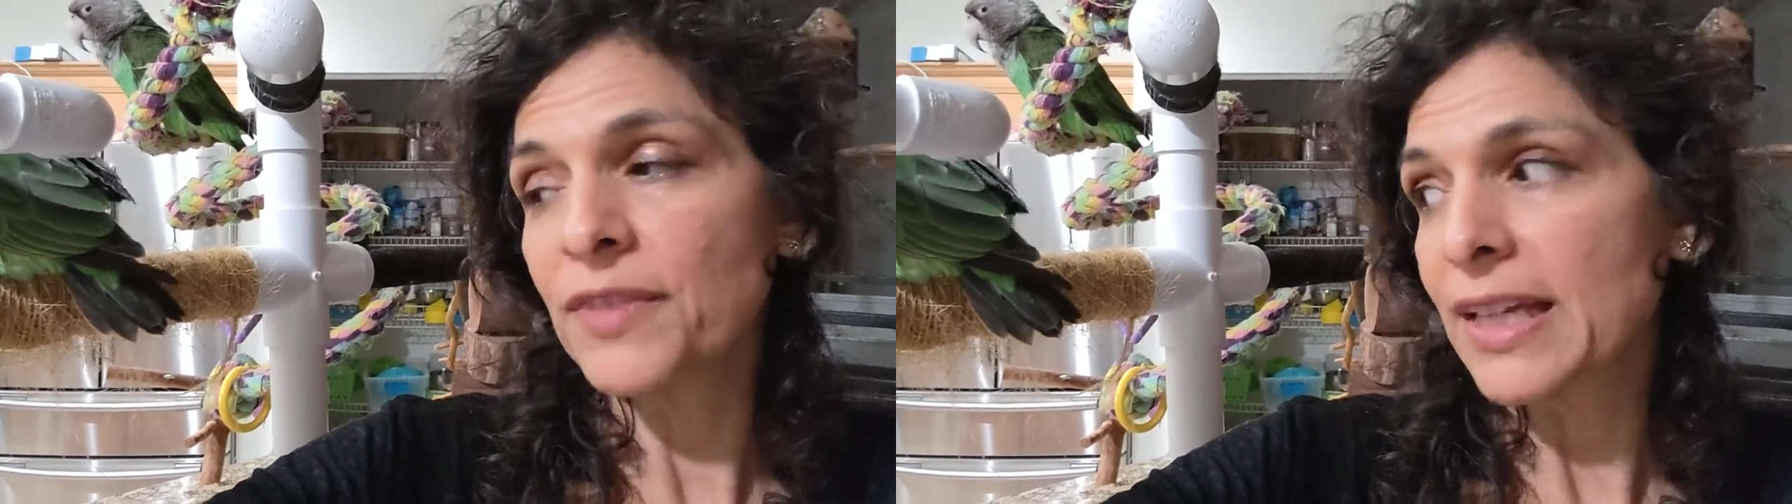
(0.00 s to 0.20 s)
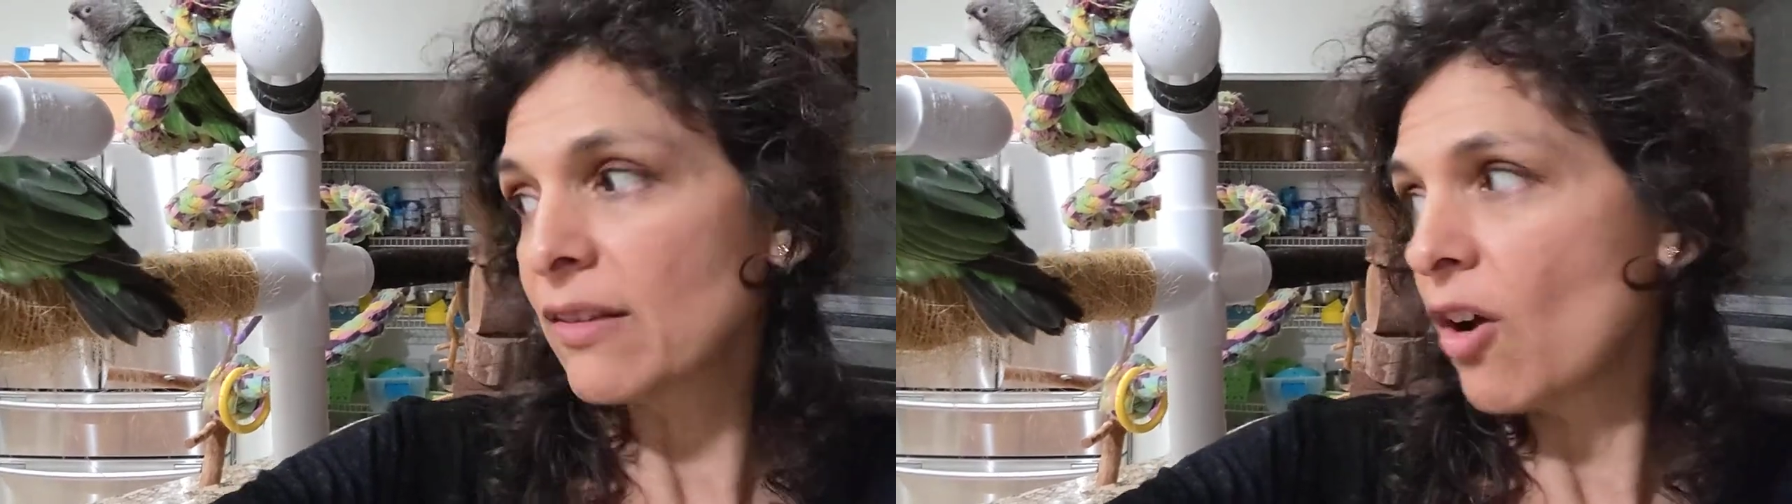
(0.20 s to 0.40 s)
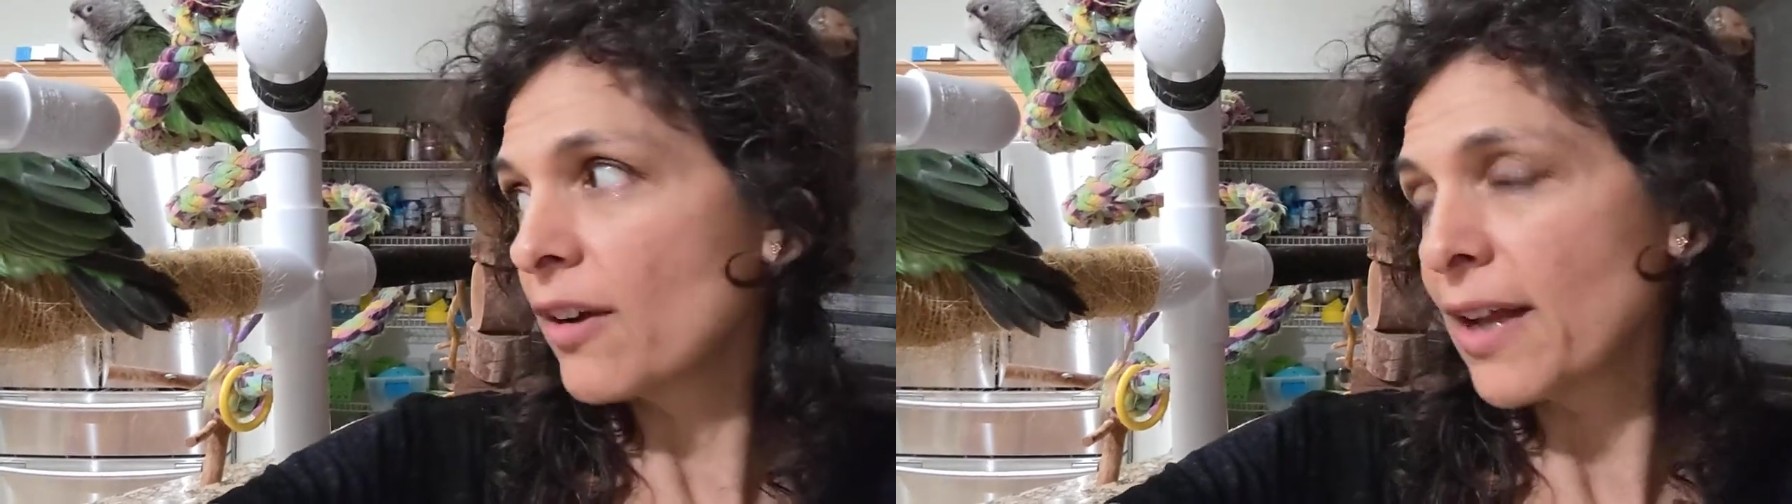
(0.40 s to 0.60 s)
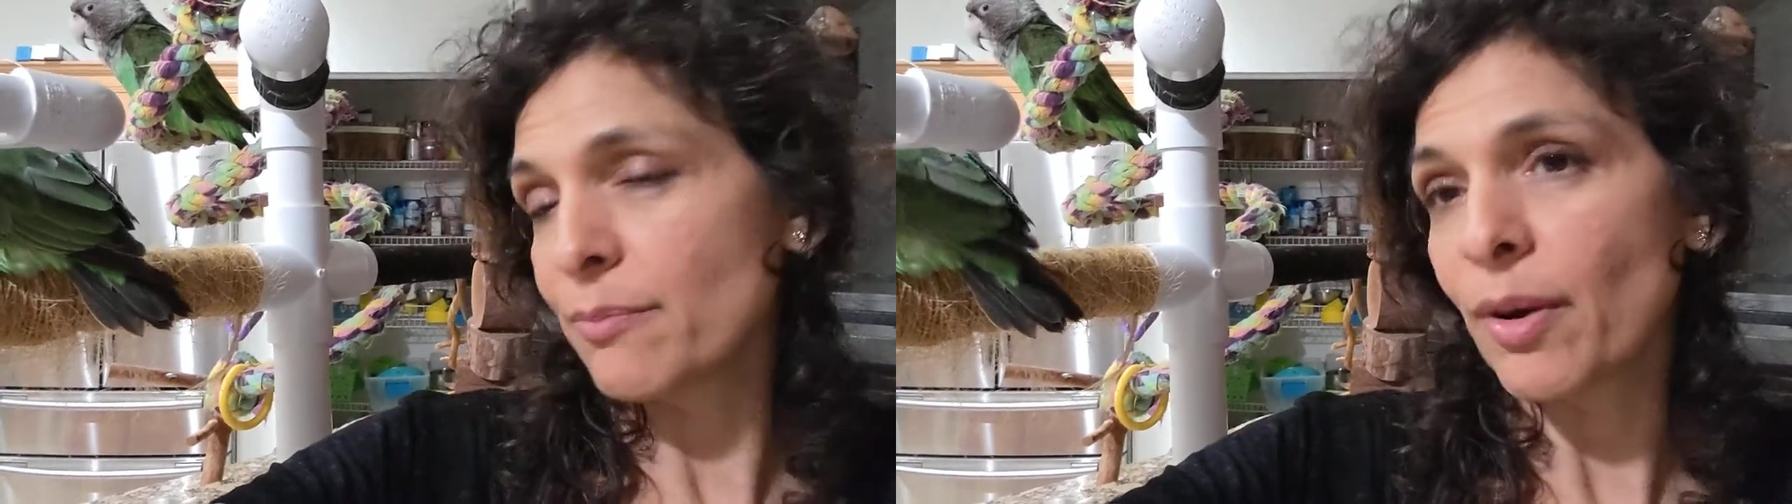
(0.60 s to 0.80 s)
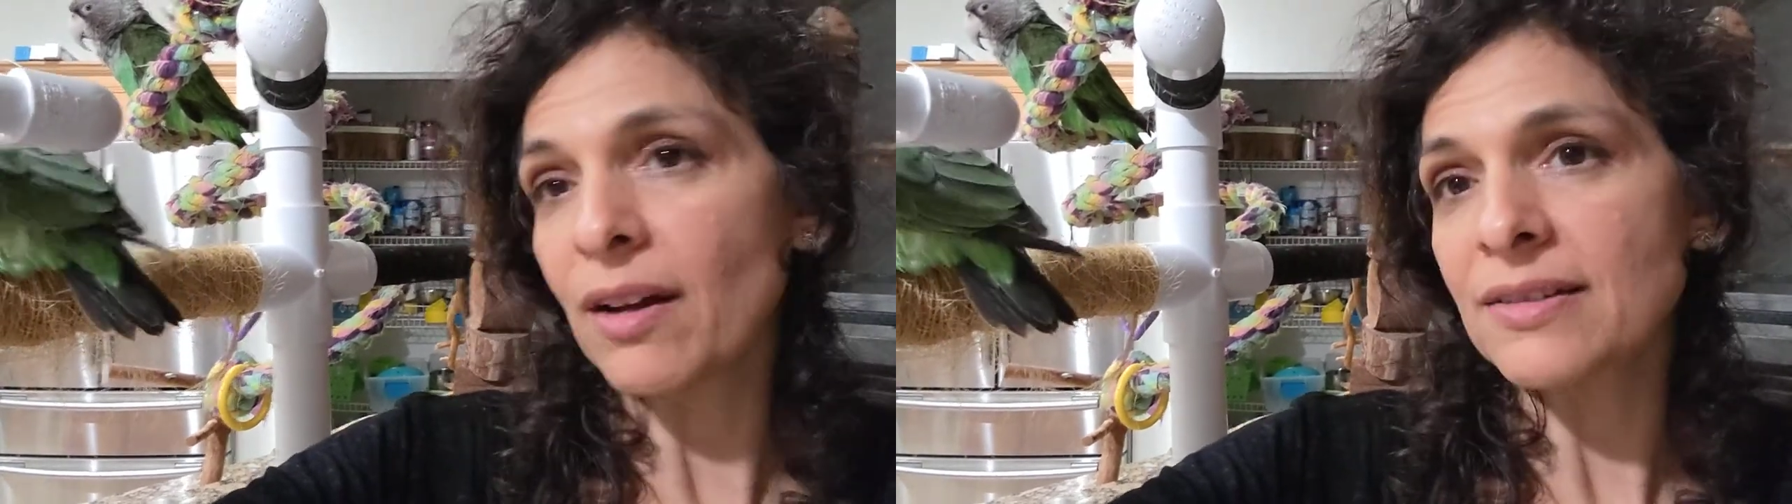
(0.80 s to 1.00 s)
get along
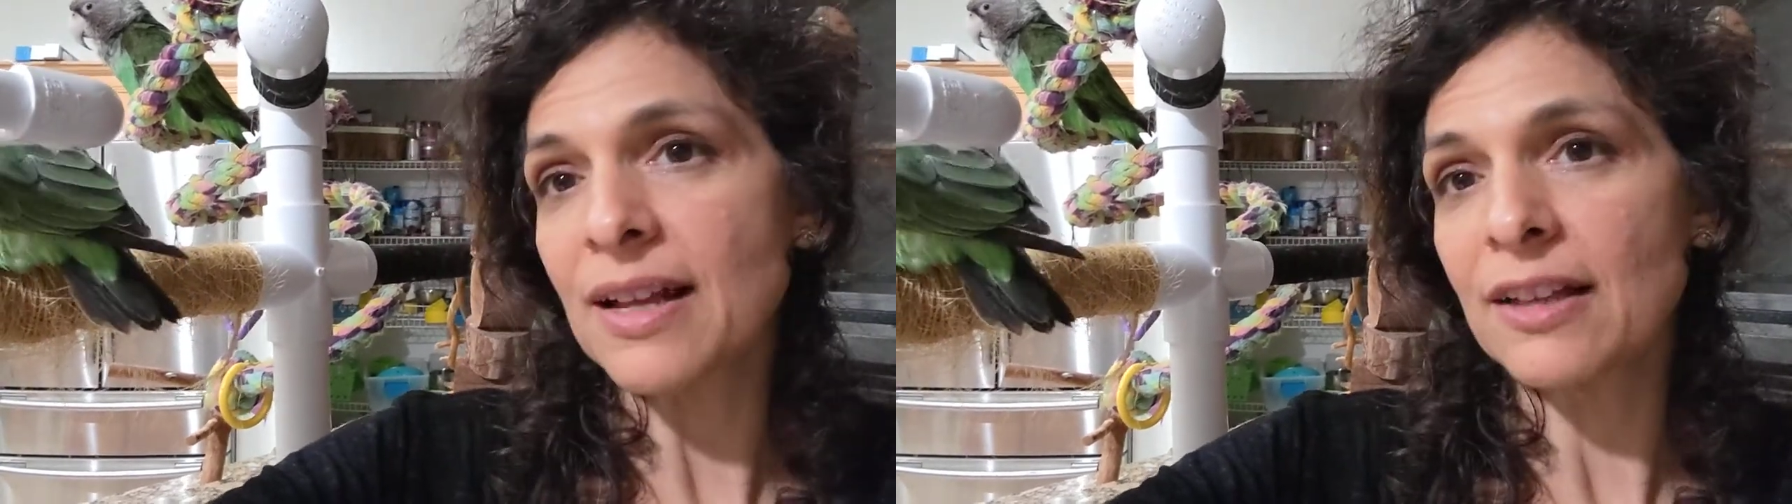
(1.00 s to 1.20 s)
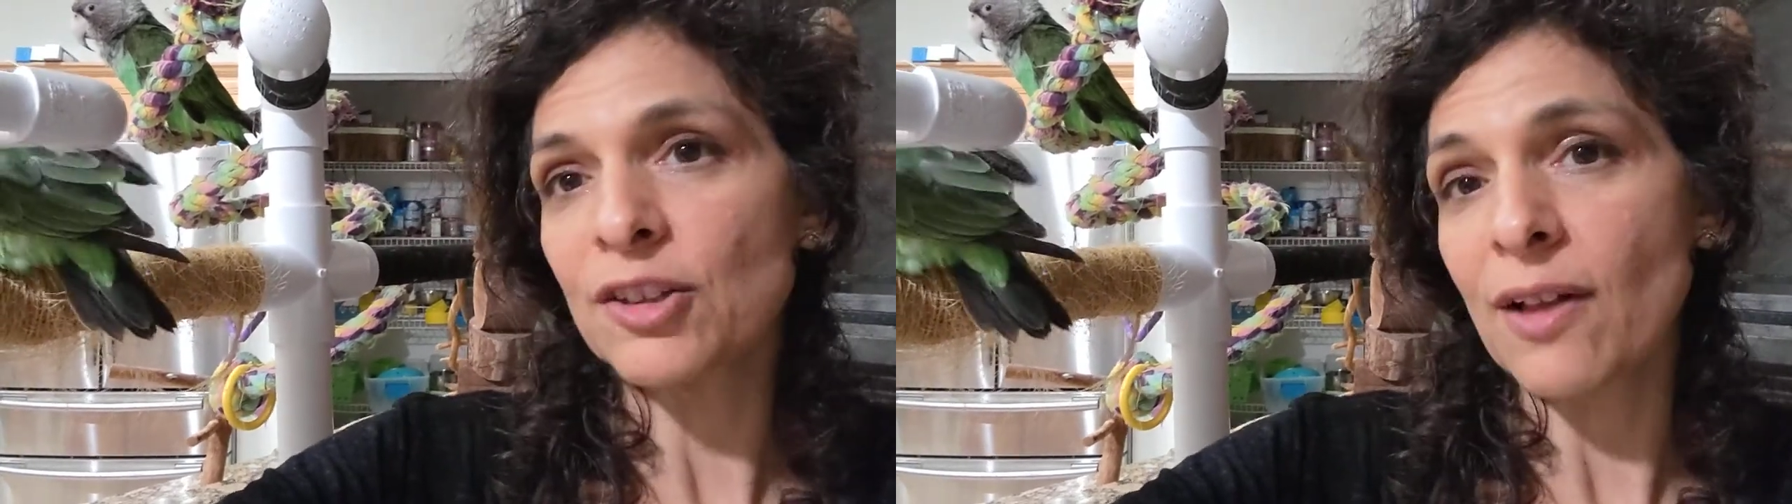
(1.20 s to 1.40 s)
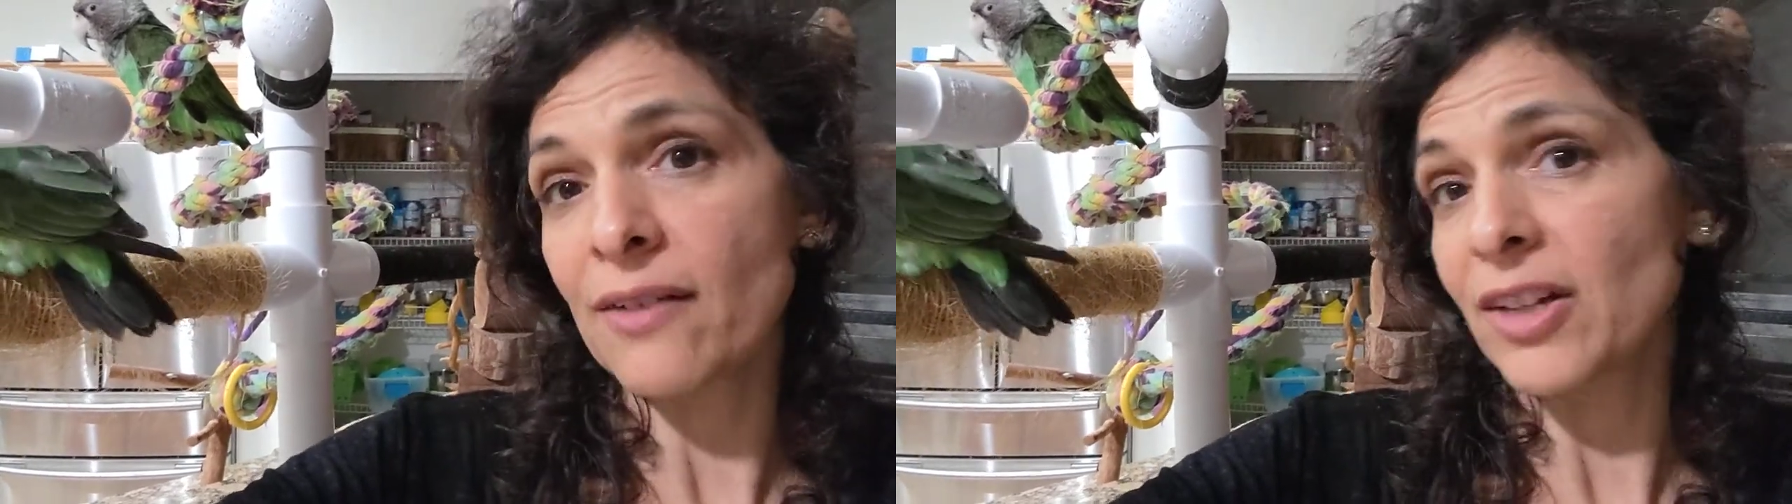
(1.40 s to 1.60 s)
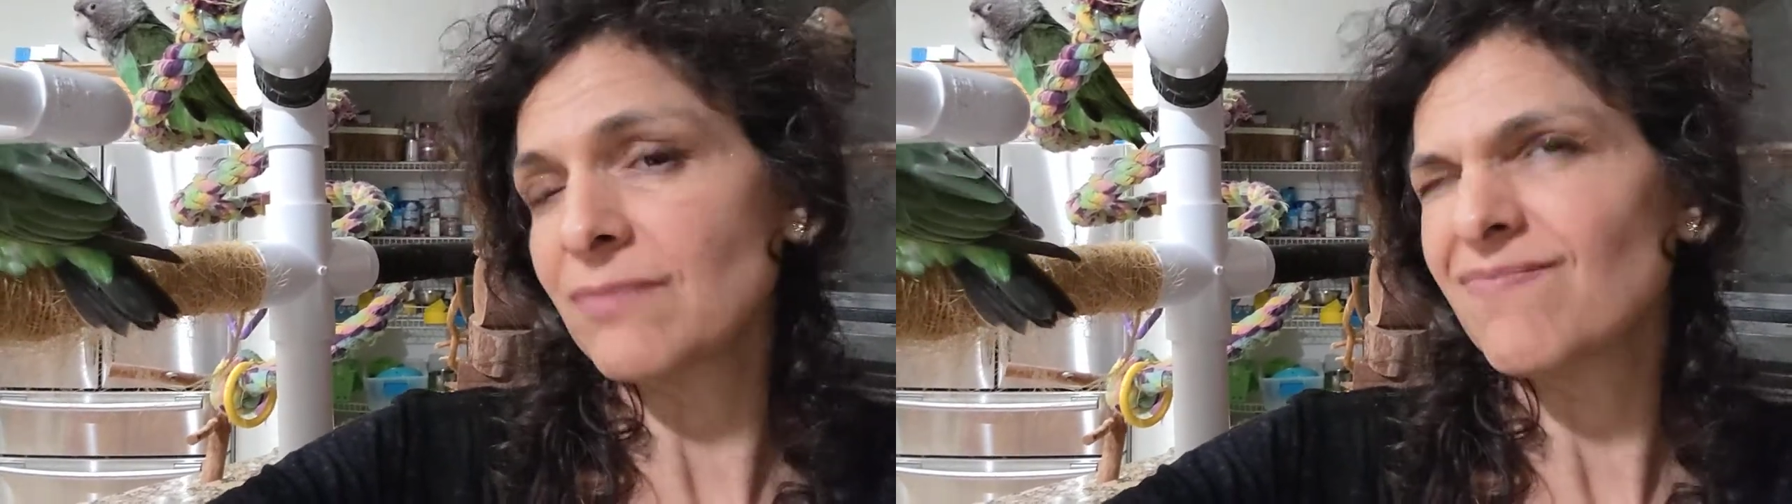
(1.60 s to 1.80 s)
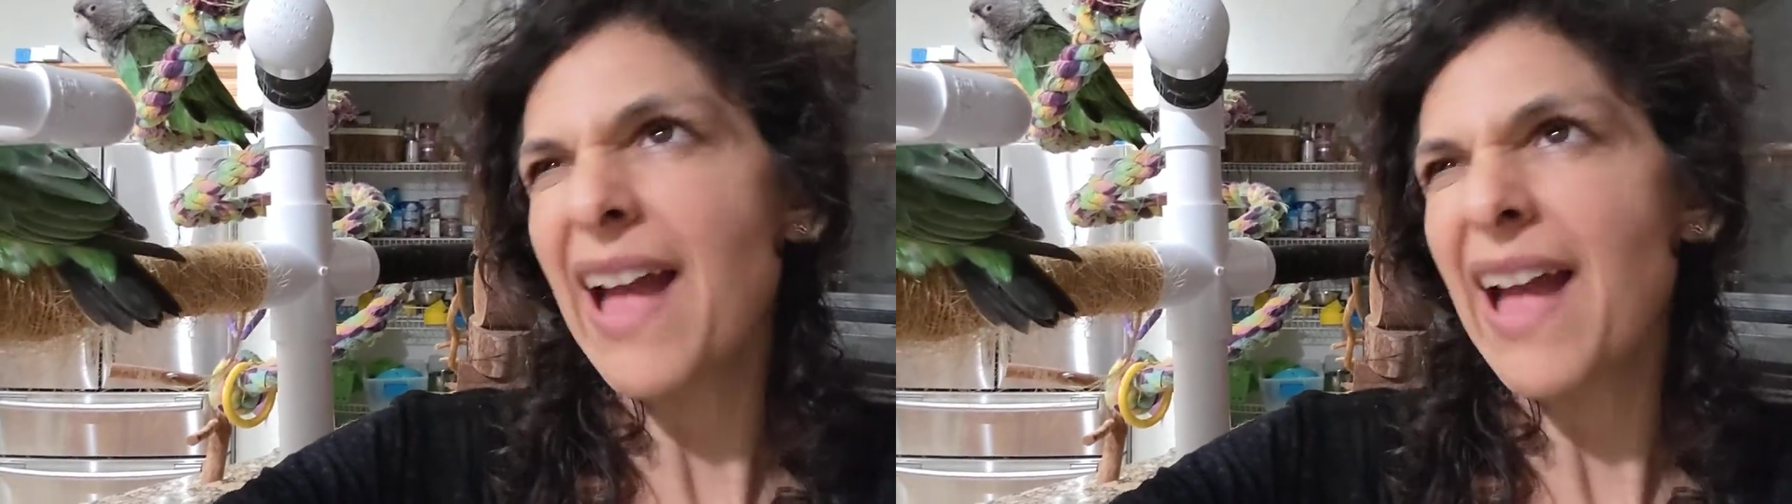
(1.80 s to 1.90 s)
and bond and you'll have a